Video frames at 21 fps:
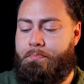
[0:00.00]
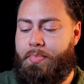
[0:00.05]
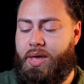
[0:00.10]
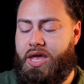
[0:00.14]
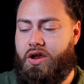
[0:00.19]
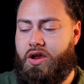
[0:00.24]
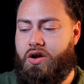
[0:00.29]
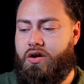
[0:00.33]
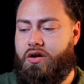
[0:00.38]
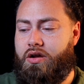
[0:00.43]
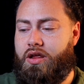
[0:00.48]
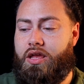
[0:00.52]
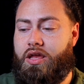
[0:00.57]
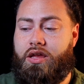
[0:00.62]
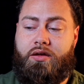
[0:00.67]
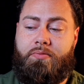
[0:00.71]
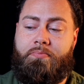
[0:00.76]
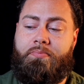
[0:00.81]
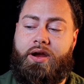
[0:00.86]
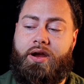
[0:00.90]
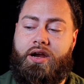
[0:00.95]
bigger in
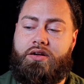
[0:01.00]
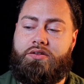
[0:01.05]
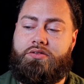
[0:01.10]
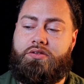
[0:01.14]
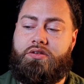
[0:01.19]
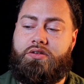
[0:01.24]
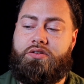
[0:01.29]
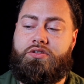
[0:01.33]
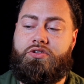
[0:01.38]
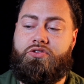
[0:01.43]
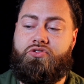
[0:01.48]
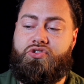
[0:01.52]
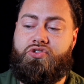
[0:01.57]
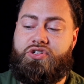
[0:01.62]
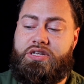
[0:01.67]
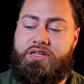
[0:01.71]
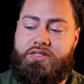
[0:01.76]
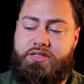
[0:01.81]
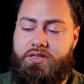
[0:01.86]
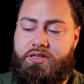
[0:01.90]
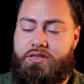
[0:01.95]
comparison to
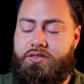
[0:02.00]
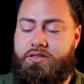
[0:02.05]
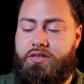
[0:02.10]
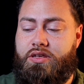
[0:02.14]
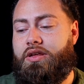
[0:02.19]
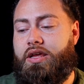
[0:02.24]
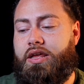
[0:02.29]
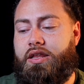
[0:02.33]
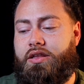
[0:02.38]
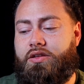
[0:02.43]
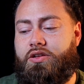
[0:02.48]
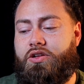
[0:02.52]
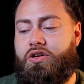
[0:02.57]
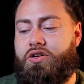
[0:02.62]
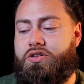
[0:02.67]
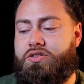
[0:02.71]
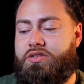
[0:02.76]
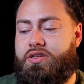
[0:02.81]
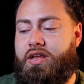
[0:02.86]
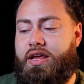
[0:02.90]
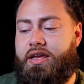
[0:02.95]
Jesus. It
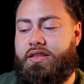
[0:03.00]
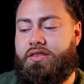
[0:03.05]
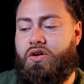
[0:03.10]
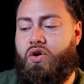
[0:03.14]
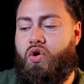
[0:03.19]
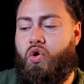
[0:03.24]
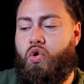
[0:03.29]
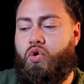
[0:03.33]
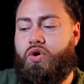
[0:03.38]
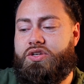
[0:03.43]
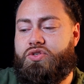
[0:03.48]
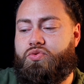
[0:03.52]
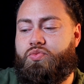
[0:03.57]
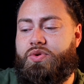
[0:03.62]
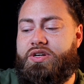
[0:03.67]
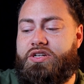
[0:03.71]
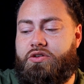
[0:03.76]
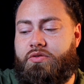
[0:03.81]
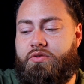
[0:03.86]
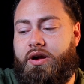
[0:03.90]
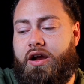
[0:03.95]
looks like the Hulk is
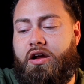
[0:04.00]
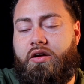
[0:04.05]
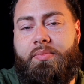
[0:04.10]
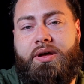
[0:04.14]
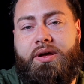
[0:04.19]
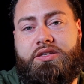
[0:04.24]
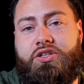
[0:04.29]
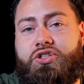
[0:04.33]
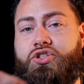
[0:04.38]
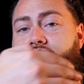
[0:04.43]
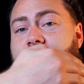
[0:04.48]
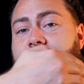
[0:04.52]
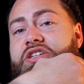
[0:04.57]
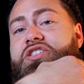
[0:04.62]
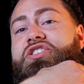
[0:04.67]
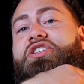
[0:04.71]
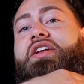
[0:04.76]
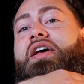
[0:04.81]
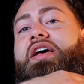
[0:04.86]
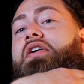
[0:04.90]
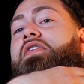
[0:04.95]
reaching around about to choke his
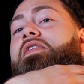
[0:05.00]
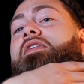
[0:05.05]
shit out.